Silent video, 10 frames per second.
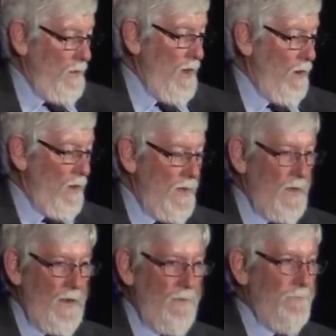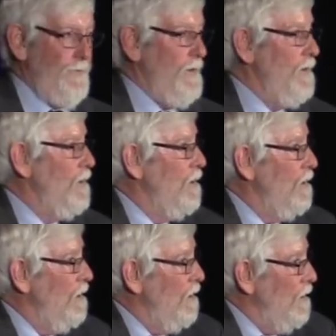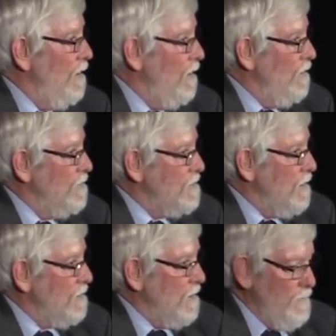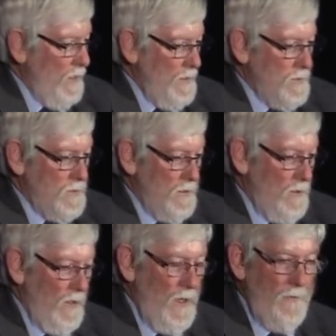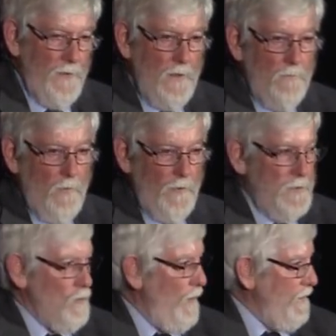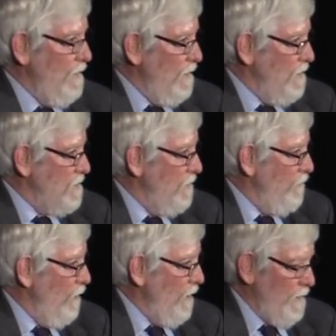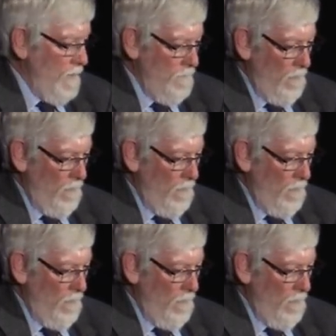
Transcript: Now, I have, in 60 minutes, gone over more than 20 years of work.